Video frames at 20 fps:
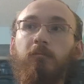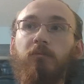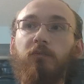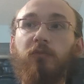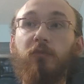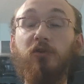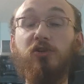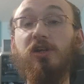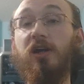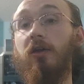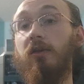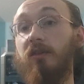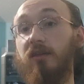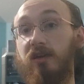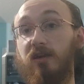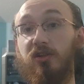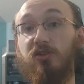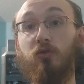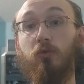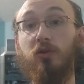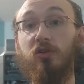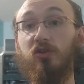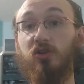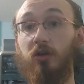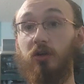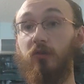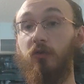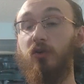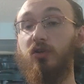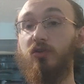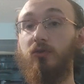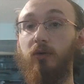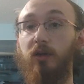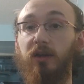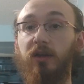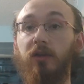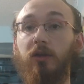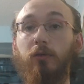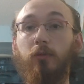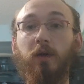Reaching out on the Discord server is
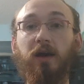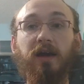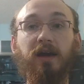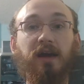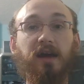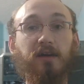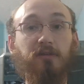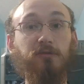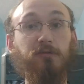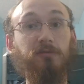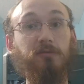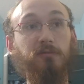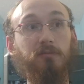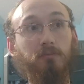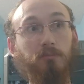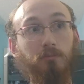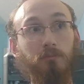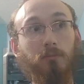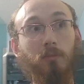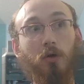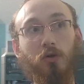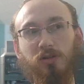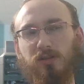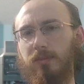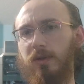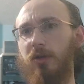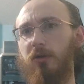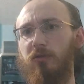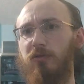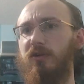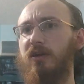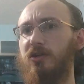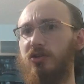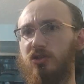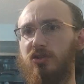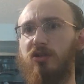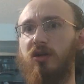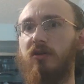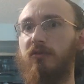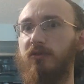really a good way. I have most of my
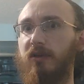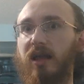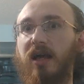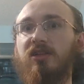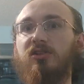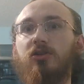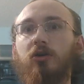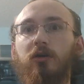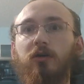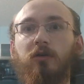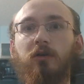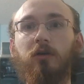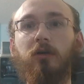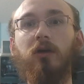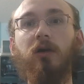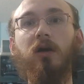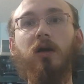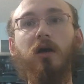notifications on for that server.